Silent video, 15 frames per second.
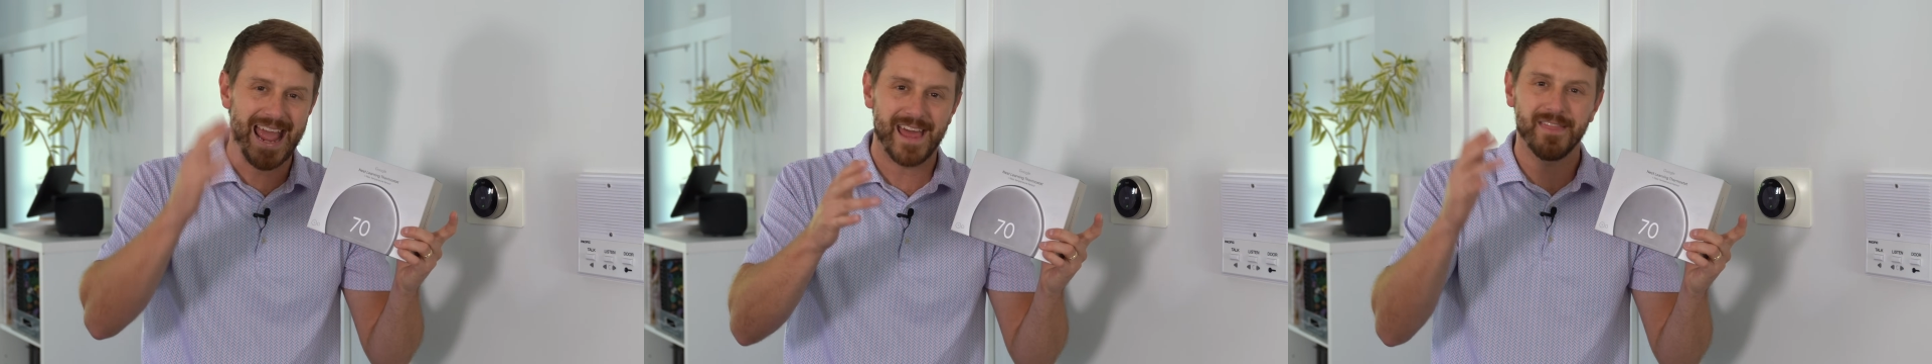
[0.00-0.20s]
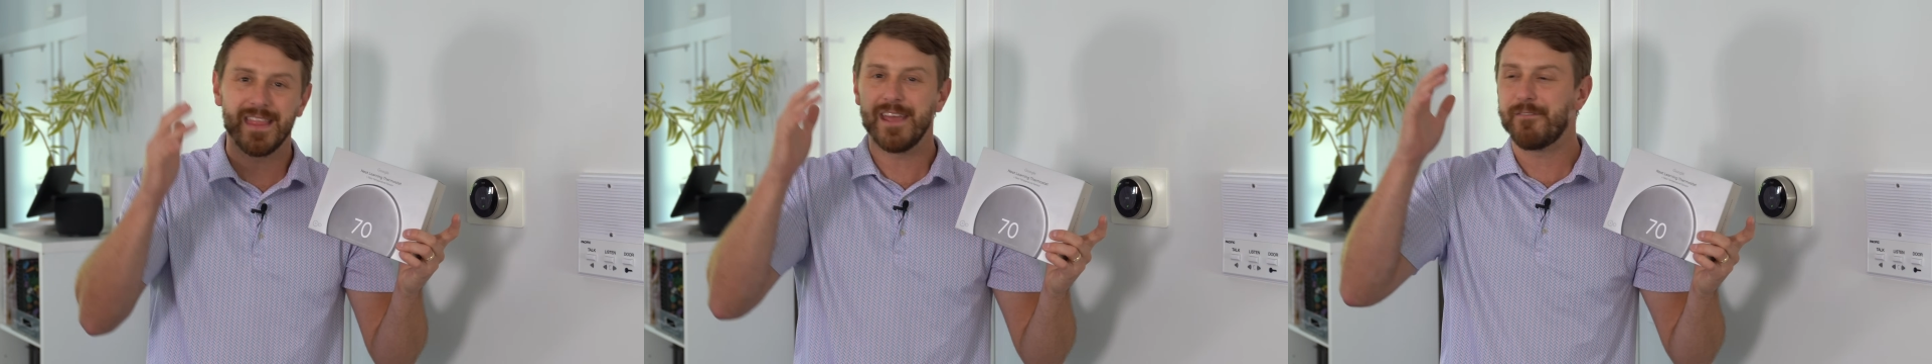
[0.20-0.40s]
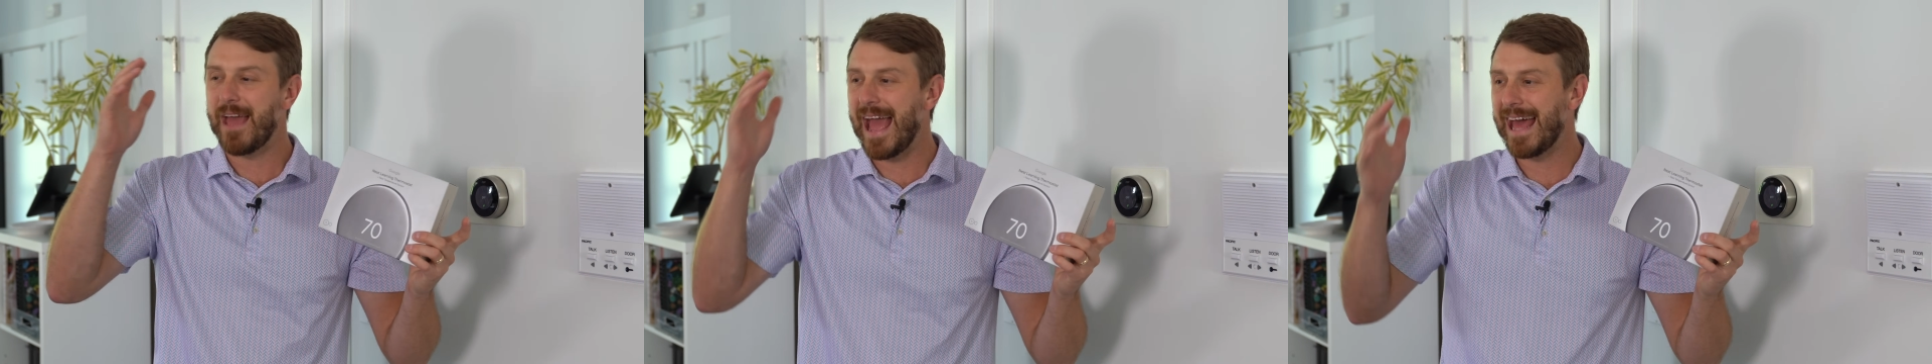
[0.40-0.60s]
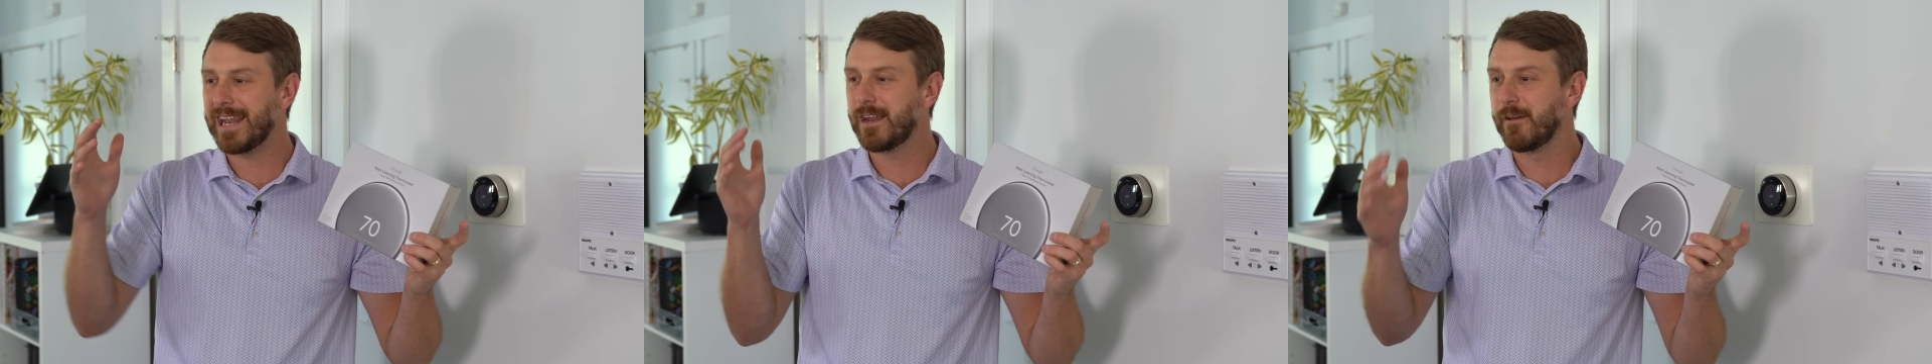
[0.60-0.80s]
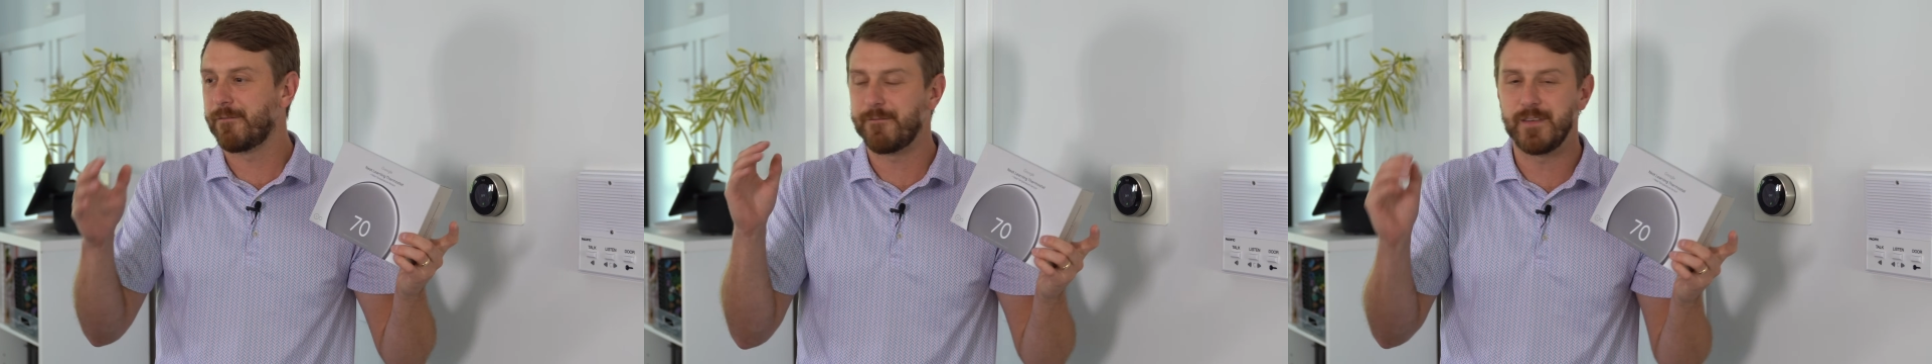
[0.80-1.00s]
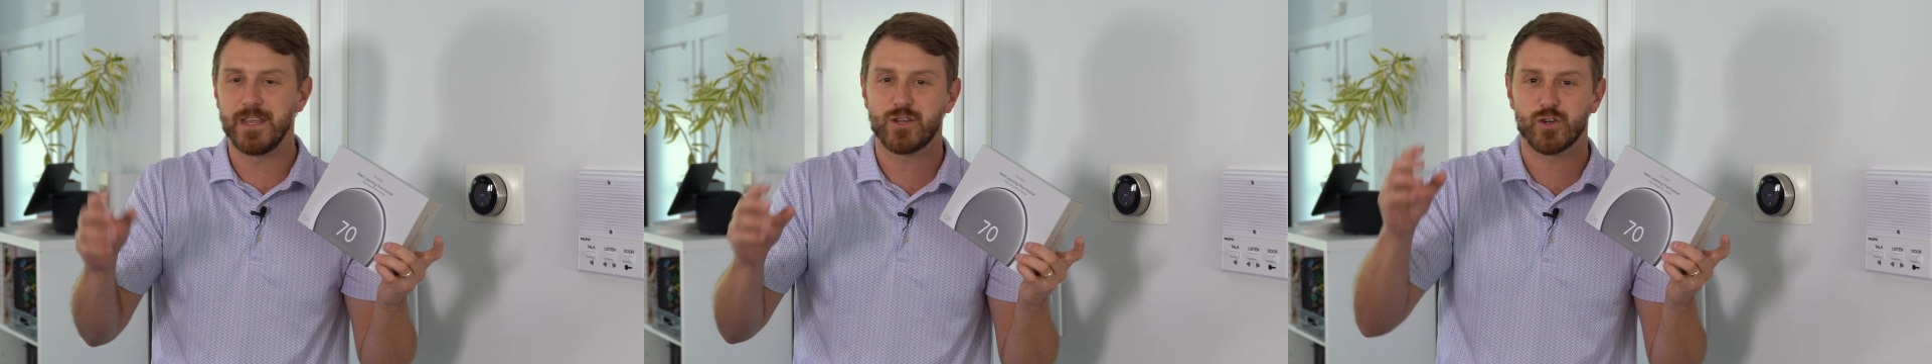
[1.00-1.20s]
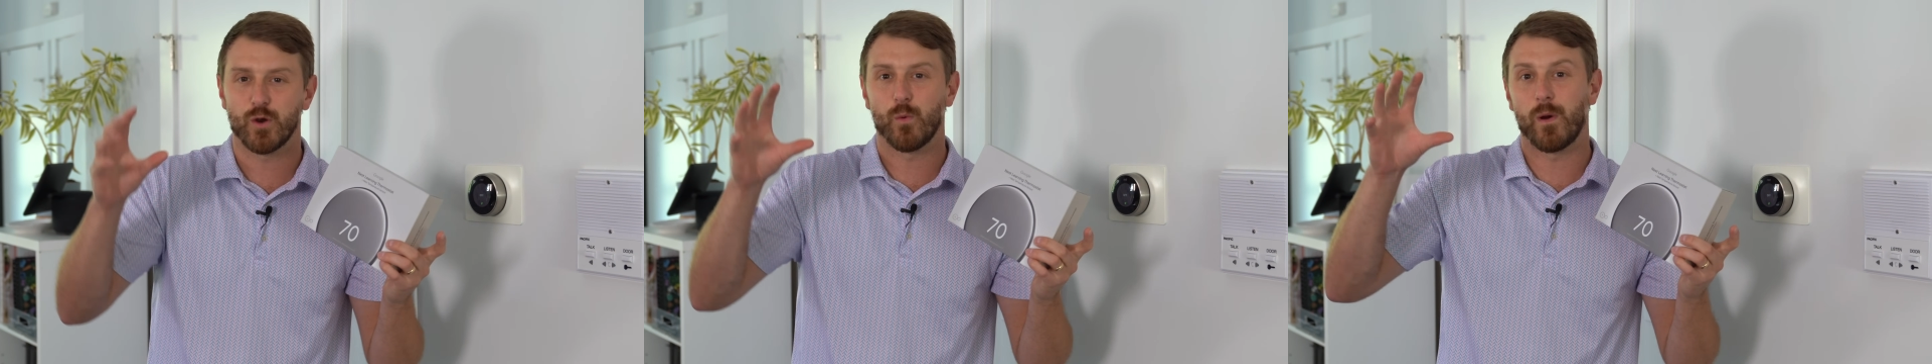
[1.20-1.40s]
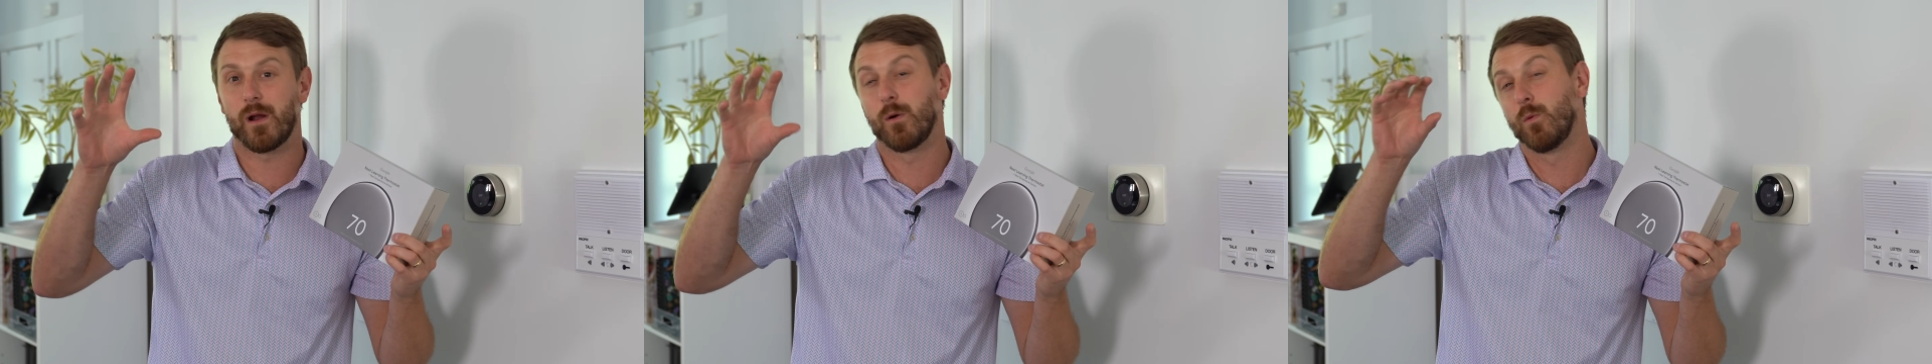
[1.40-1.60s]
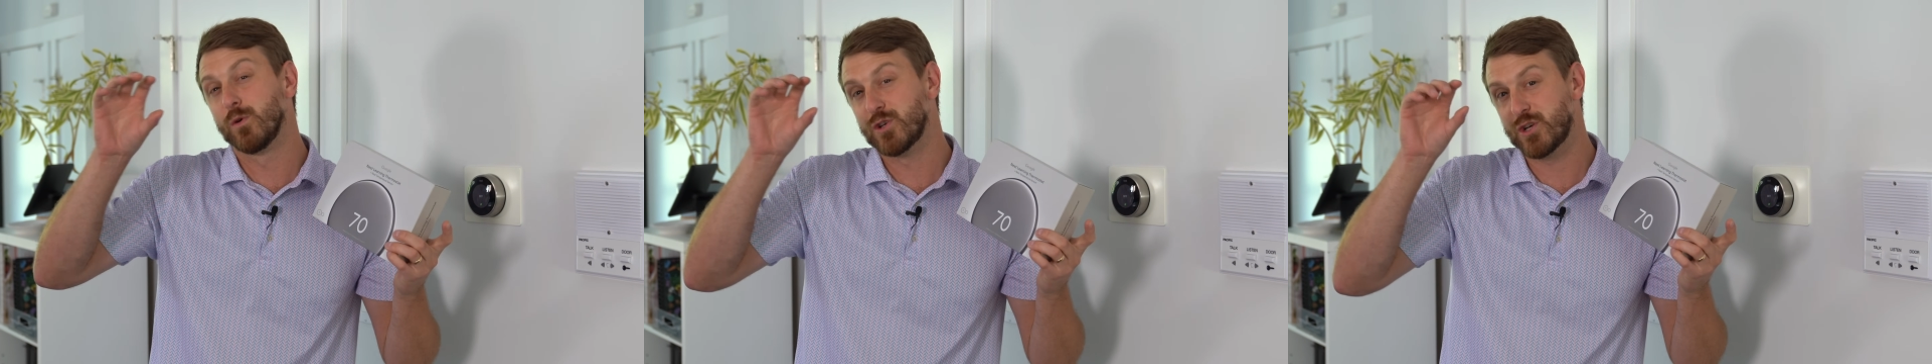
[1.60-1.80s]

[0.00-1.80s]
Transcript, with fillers: And they've added a feature where it will